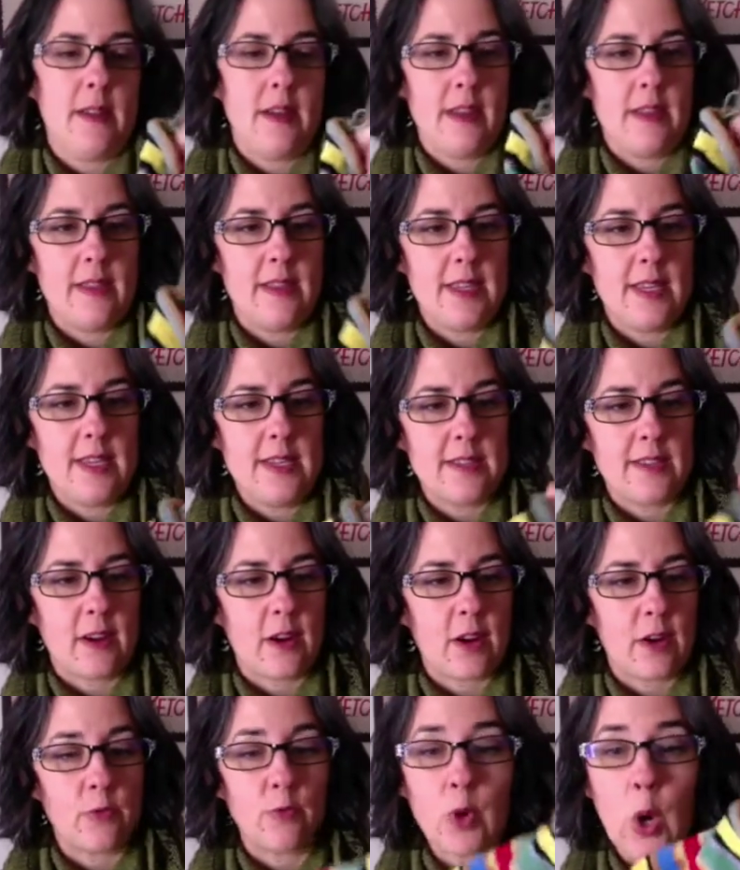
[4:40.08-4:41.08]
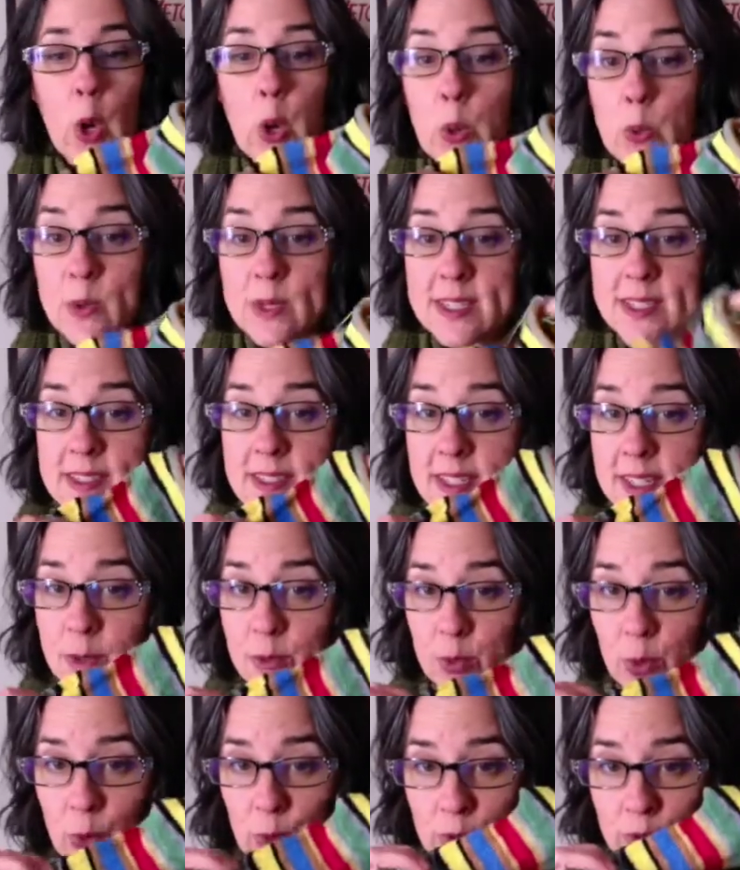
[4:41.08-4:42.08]
These are Rose
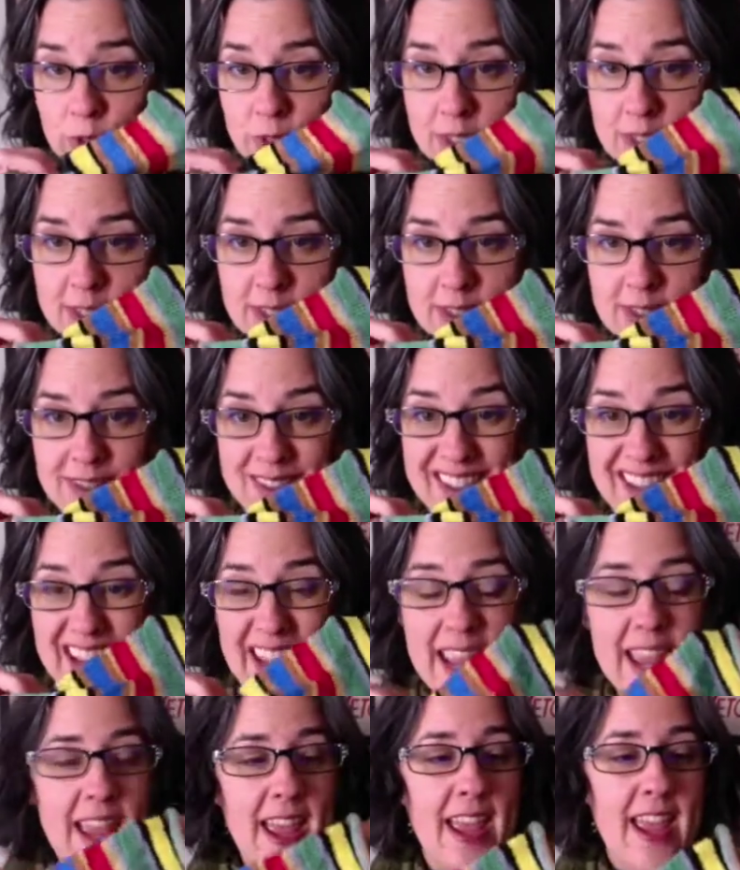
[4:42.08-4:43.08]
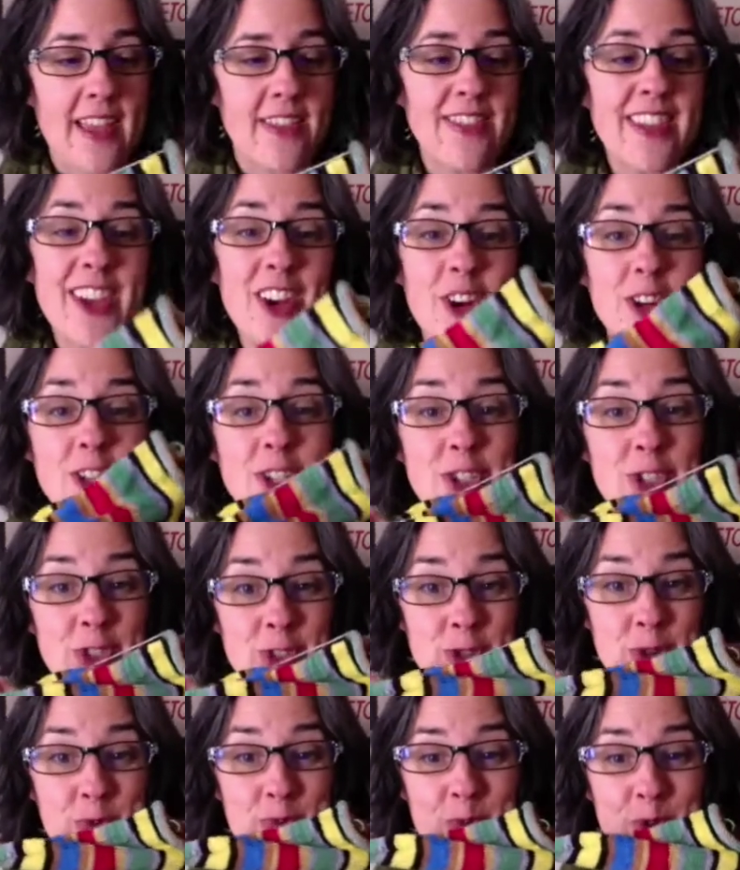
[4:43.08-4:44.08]
City rollers, and they are
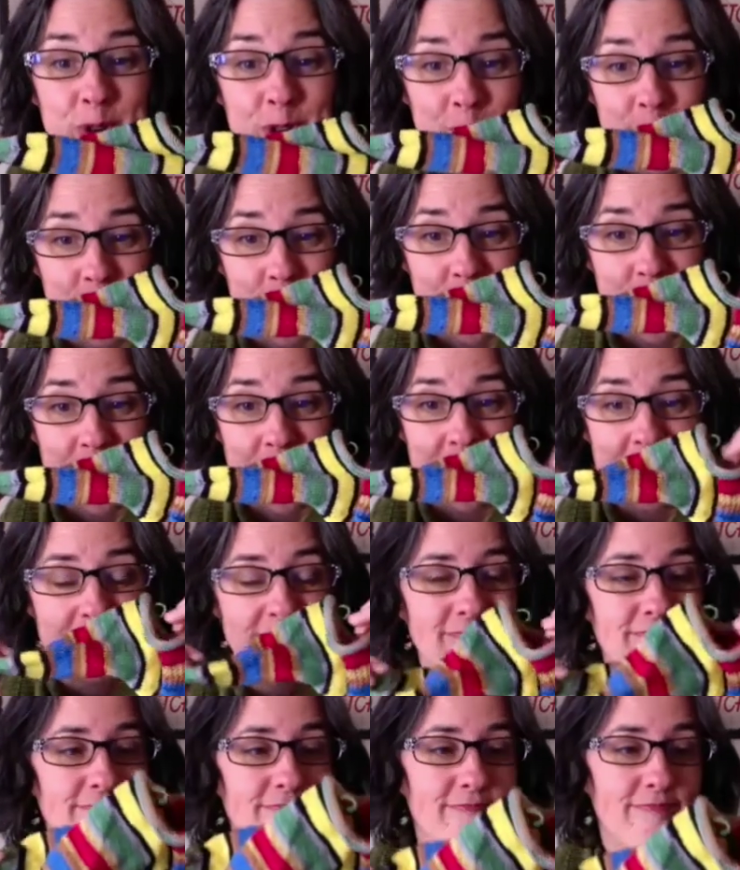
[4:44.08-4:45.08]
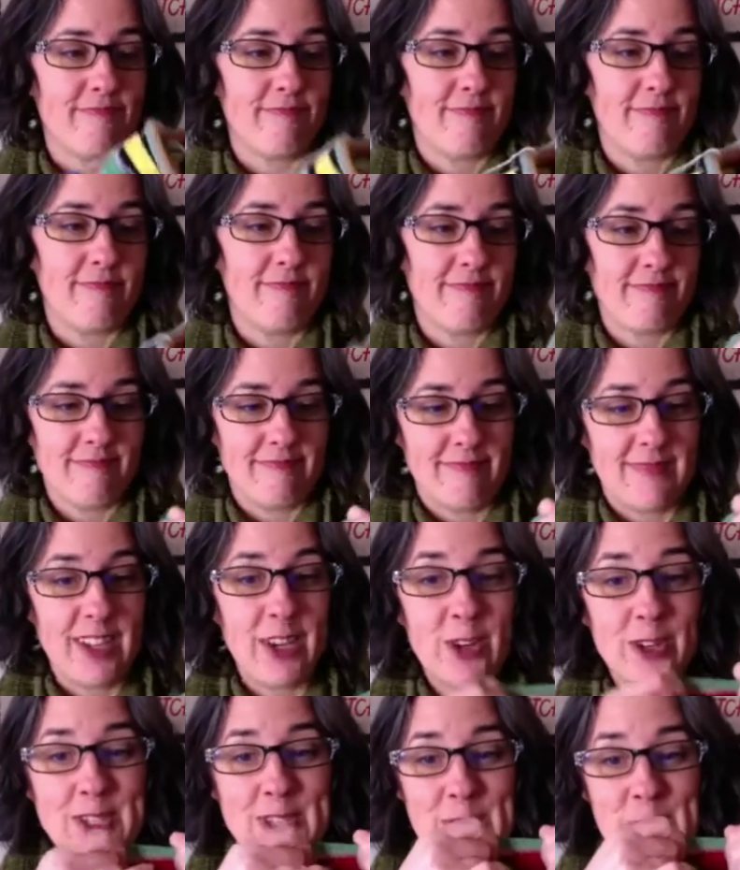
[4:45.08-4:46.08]
super short.
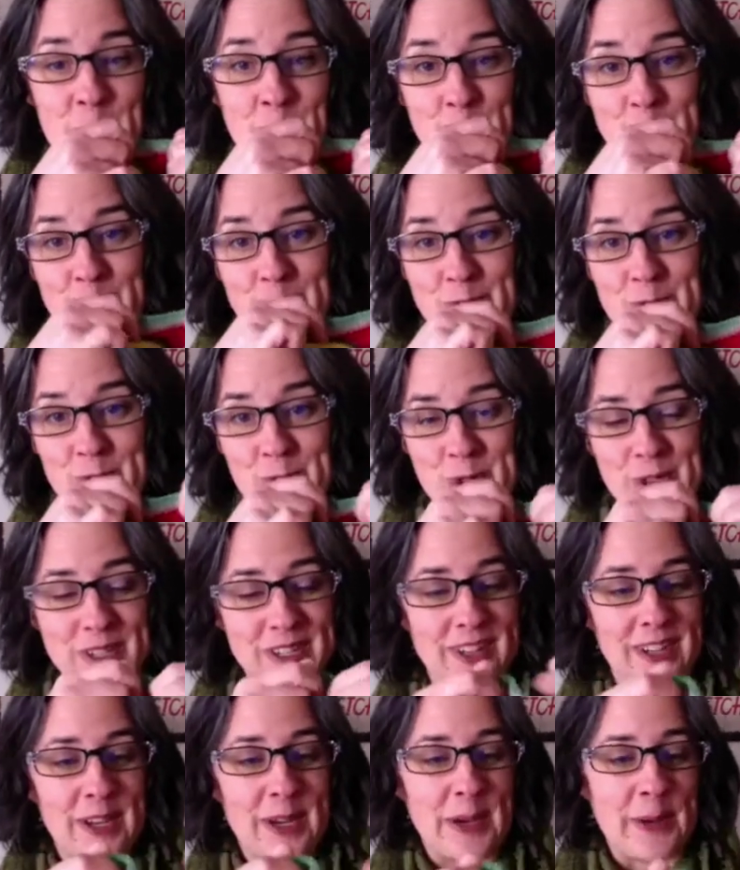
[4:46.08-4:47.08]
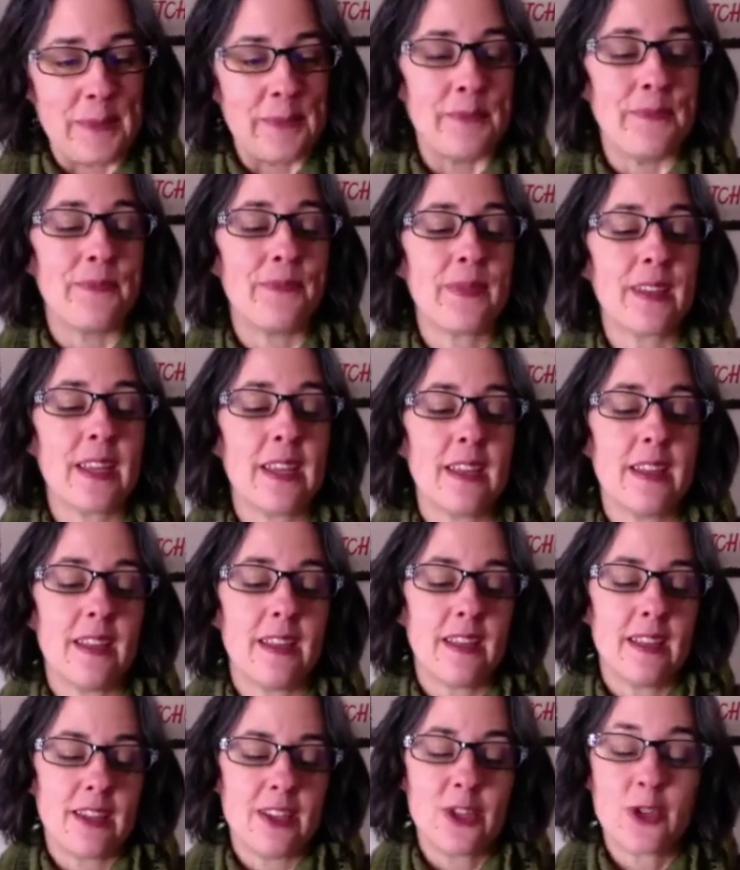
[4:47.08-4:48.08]
They are super short.
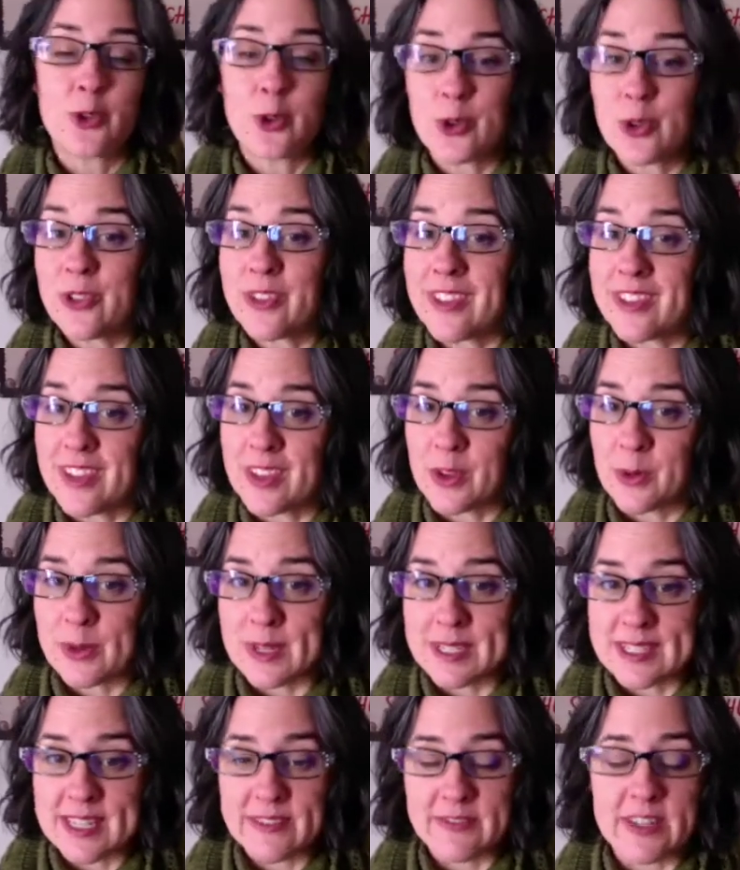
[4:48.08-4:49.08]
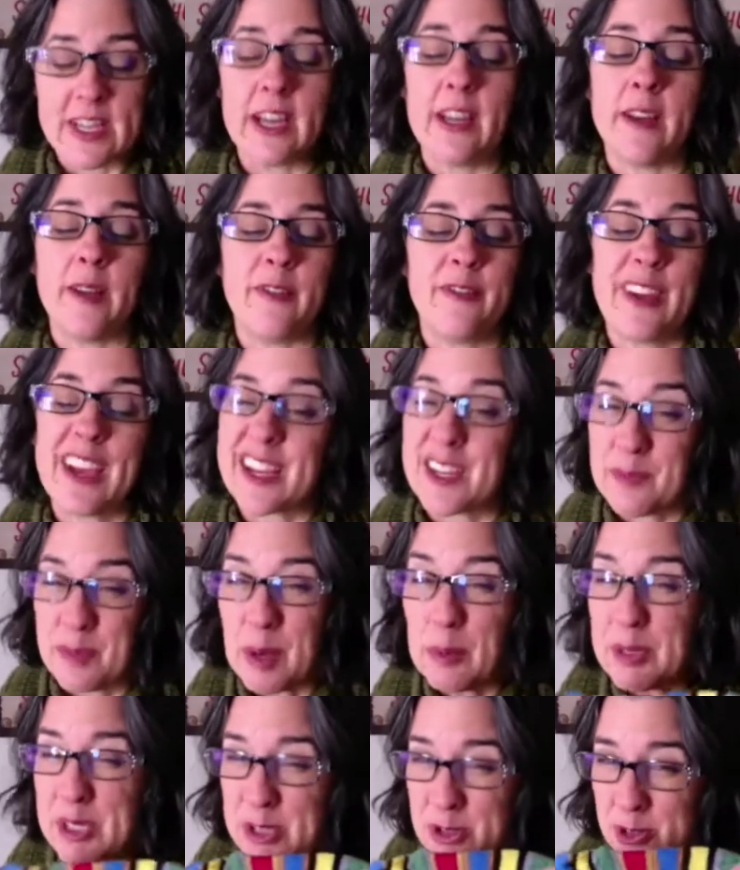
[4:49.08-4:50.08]
Shorter than the other ones I've done. In fact,
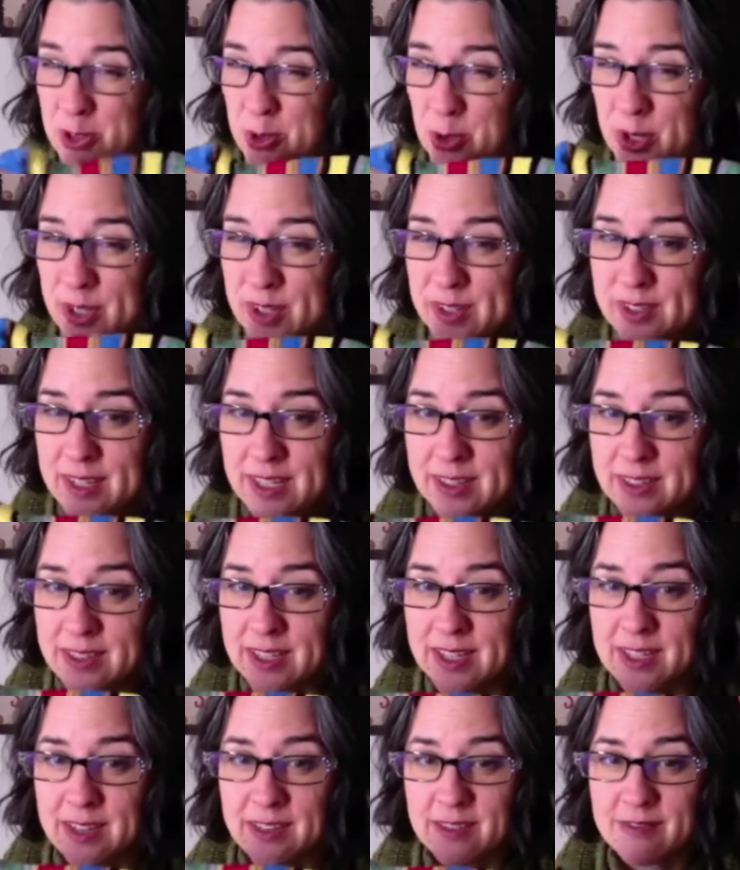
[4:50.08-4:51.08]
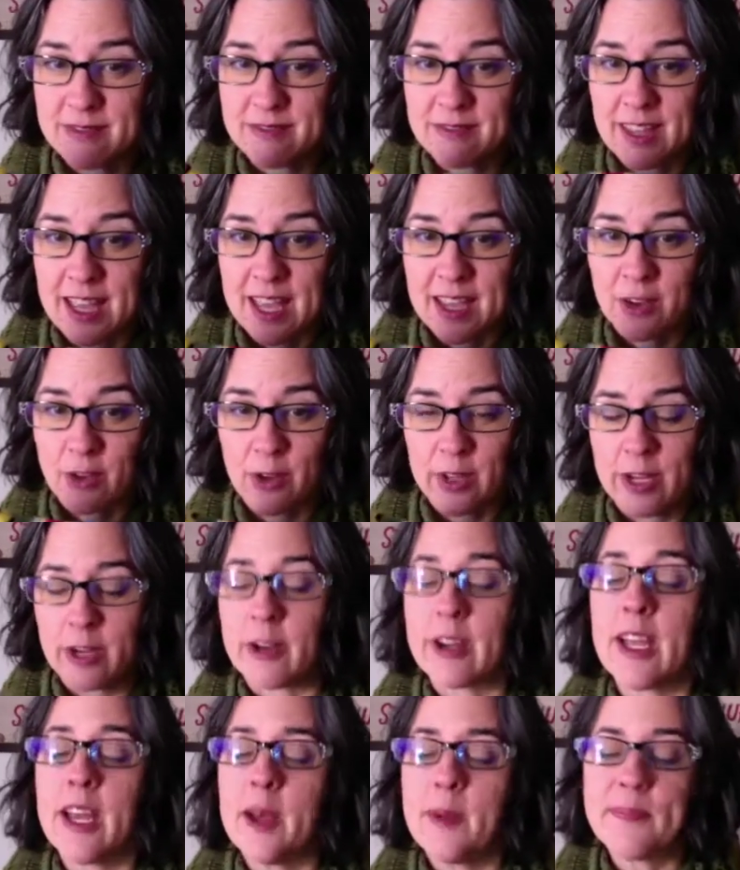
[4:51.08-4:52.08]
probably too short in the ankle
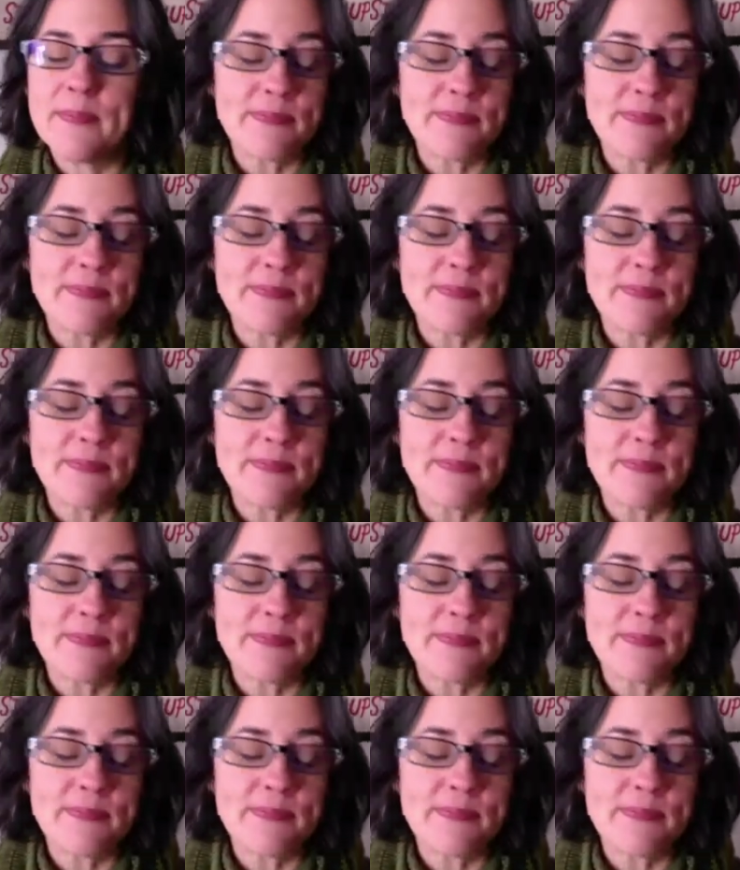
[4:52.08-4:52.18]
area.